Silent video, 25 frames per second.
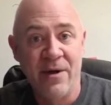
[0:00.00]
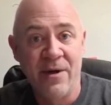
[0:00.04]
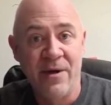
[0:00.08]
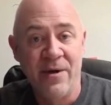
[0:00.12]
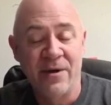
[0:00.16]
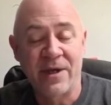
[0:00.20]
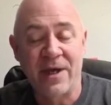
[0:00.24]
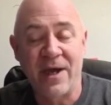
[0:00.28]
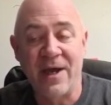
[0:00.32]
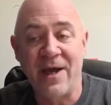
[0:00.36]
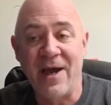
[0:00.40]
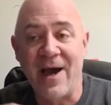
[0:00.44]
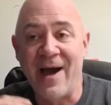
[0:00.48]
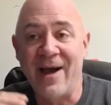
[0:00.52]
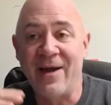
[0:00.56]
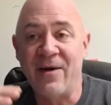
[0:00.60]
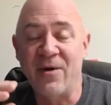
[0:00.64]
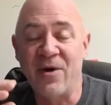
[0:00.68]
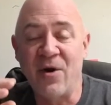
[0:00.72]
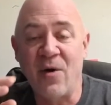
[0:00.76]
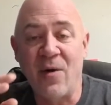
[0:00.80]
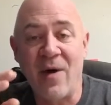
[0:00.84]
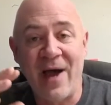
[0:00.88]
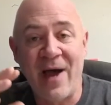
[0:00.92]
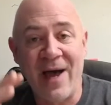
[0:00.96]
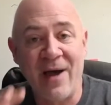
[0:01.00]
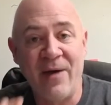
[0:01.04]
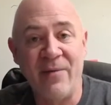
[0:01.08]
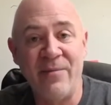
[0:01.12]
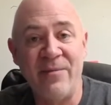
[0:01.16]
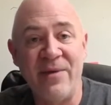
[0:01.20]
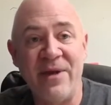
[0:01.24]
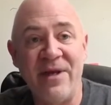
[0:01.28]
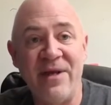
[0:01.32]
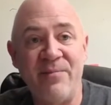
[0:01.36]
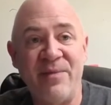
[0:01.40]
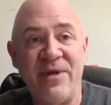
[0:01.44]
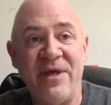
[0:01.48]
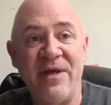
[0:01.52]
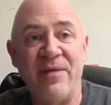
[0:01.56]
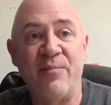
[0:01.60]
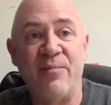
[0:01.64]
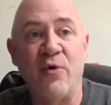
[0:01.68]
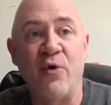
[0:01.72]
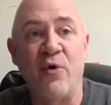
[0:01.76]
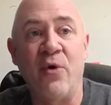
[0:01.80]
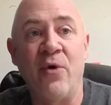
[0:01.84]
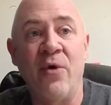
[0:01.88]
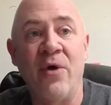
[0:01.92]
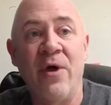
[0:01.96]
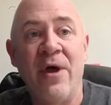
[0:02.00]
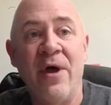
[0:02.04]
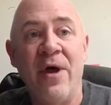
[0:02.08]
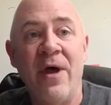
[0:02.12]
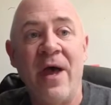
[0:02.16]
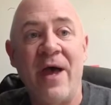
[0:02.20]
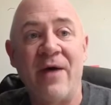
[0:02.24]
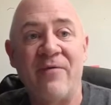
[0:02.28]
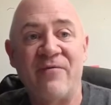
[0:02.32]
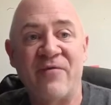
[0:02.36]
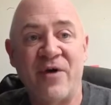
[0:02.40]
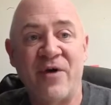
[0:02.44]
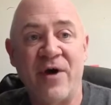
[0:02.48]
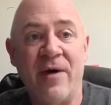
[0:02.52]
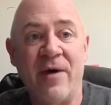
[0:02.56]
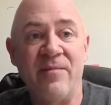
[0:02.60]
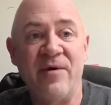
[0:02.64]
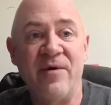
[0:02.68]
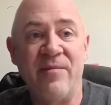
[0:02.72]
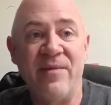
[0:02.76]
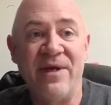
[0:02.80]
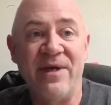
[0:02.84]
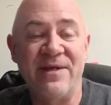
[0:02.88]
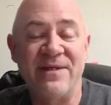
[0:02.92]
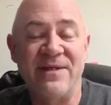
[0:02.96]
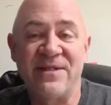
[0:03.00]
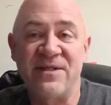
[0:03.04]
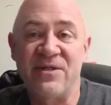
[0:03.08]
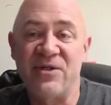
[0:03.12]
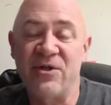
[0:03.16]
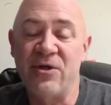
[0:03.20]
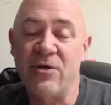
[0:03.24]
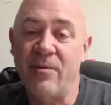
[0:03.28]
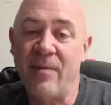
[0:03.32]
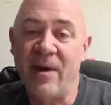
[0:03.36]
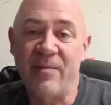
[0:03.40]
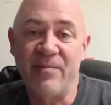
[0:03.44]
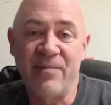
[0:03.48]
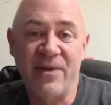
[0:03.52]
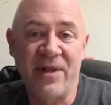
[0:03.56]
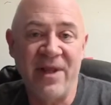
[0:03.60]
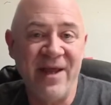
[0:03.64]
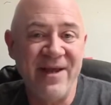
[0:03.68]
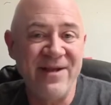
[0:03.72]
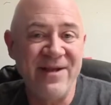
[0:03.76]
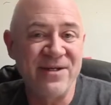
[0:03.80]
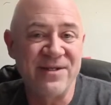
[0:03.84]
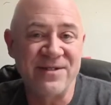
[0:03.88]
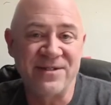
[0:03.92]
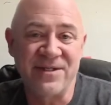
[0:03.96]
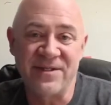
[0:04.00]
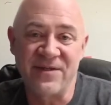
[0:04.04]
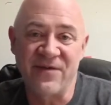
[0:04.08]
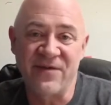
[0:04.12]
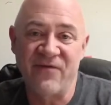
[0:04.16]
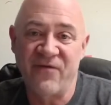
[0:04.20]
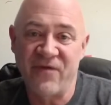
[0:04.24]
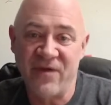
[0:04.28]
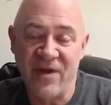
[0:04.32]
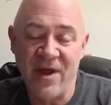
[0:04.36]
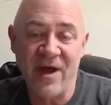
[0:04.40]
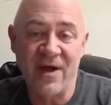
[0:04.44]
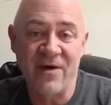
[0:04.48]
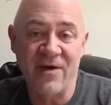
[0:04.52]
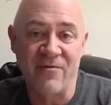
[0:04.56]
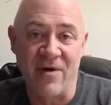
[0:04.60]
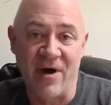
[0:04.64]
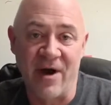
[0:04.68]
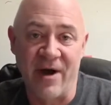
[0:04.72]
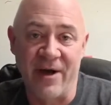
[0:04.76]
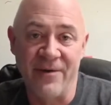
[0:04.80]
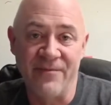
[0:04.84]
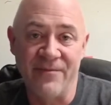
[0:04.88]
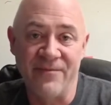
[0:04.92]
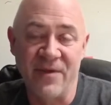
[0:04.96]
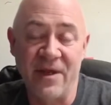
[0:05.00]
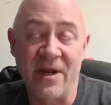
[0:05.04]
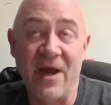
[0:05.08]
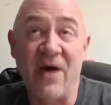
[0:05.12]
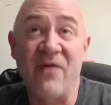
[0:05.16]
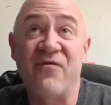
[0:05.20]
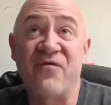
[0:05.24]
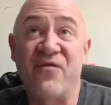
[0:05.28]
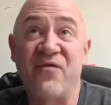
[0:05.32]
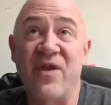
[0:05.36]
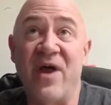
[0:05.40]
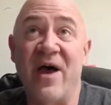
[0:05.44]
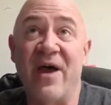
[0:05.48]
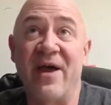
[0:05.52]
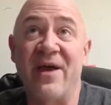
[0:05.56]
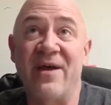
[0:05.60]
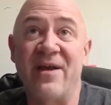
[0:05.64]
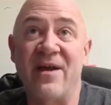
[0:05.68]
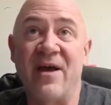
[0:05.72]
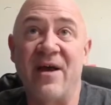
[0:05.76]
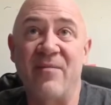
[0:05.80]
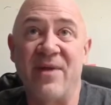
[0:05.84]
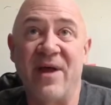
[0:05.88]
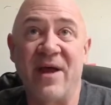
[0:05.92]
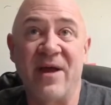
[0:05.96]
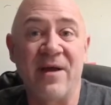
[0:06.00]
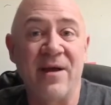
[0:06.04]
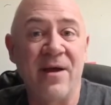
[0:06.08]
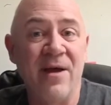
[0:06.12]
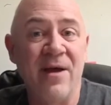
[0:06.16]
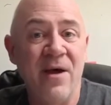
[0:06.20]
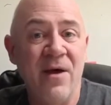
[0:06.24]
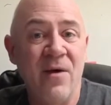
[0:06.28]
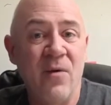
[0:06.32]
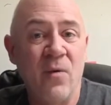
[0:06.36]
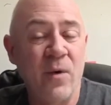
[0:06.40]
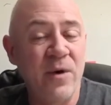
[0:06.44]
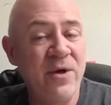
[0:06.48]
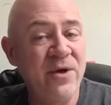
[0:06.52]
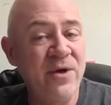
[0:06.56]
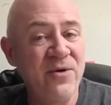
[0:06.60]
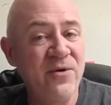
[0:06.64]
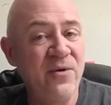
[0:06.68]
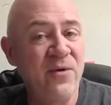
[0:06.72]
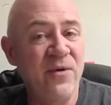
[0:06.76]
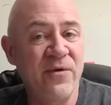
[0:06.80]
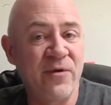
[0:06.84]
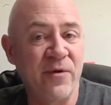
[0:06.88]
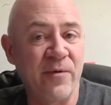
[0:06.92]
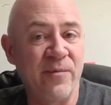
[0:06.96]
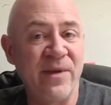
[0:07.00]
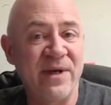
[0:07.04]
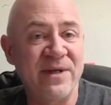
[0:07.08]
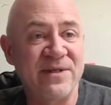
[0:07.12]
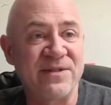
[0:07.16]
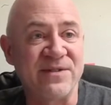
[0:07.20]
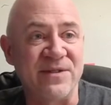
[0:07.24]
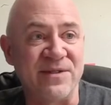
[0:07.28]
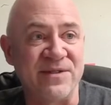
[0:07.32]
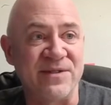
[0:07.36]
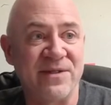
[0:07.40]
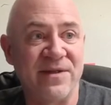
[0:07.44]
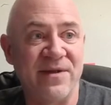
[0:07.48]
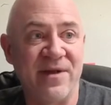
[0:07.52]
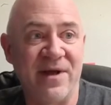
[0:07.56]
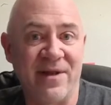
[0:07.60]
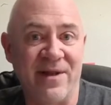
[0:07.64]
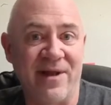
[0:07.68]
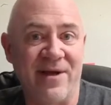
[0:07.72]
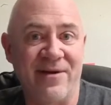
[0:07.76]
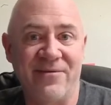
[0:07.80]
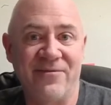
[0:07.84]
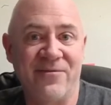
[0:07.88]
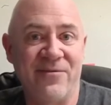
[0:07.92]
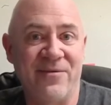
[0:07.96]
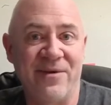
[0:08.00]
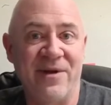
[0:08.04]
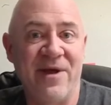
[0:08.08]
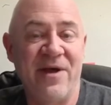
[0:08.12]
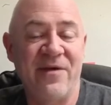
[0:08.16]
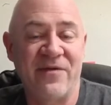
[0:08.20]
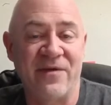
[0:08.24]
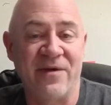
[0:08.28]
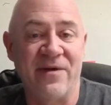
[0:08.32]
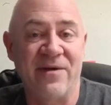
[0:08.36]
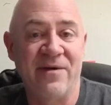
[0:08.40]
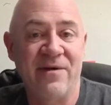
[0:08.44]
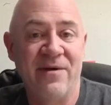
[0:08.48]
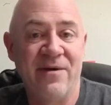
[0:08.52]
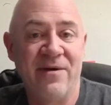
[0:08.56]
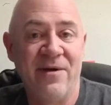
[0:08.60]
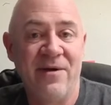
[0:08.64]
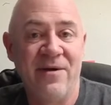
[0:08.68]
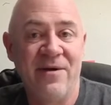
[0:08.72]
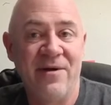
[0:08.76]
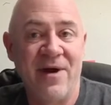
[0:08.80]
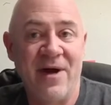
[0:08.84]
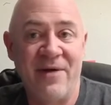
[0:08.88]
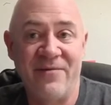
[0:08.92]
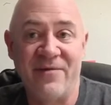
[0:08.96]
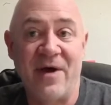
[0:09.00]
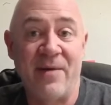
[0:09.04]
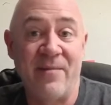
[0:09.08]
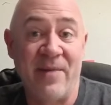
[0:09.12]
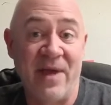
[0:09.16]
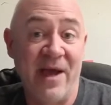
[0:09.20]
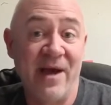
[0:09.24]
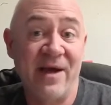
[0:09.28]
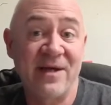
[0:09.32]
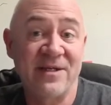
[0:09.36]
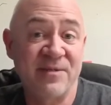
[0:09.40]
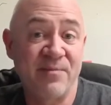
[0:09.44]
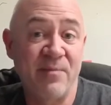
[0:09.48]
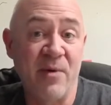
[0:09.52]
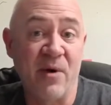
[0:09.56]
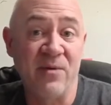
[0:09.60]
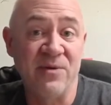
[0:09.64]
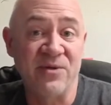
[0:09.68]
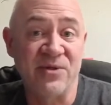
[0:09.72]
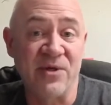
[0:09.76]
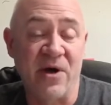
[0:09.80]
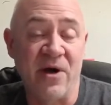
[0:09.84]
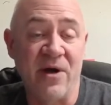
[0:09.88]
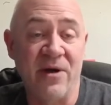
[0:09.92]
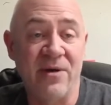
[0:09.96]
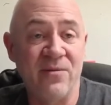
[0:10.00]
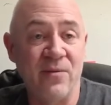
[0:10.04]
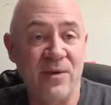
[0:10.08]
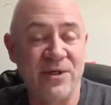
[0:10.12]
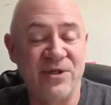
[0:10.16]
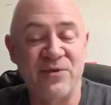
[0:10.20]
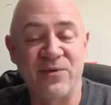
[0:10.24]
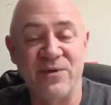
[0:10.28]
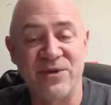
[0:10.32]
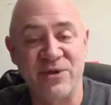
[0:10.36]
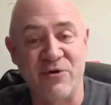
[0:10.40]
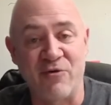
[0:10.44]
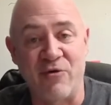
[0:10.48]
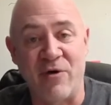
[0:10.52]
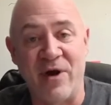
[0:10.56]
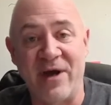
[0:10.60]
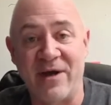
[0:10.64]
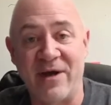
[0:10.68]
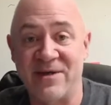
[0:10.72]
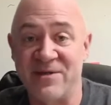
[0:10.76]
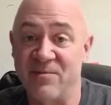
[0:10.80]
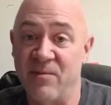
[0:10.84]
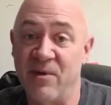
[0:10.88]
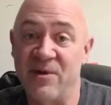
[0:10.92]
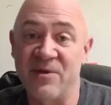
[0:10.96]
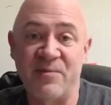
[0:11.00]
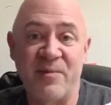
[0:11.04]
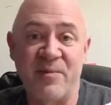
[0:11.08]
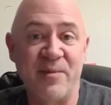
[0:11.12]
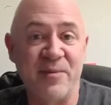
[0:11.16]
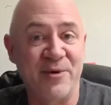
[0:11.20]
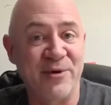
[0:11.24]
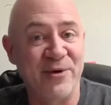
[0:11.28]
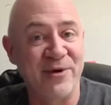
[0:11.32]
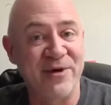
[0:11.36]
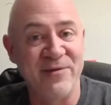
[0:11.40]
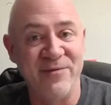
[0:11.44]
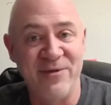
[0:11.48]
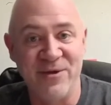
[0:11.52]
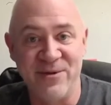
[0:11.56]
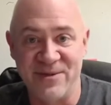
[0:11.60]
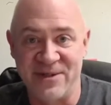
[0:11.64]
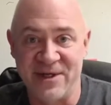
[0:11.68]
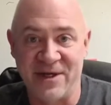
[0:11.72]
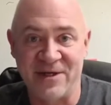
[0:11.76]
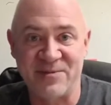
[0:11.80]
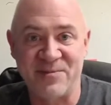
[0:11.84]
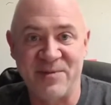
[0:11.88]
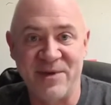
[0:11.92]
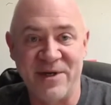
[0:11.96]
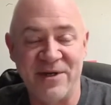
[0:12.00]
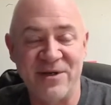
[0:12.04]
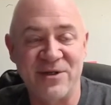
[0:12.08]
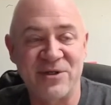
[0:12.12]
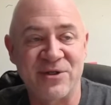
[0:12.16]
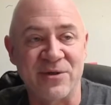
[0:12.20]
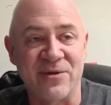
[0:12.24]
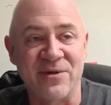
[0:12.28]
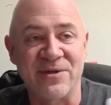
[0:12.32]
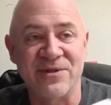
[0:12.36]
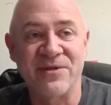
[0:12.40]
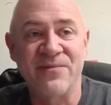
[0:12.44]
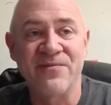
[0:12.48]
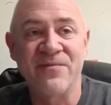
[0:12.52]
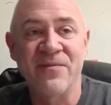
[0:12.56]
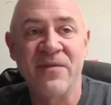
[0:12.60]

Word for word: Okay, I don't know how many people have come to me and says, you know, my plane just doesn't fly right. And I'll fly it. And I'm like, what are you doing with your mixes? And they like, well, nothing. I've got my expos on, which was great because most people don't even use exponentials.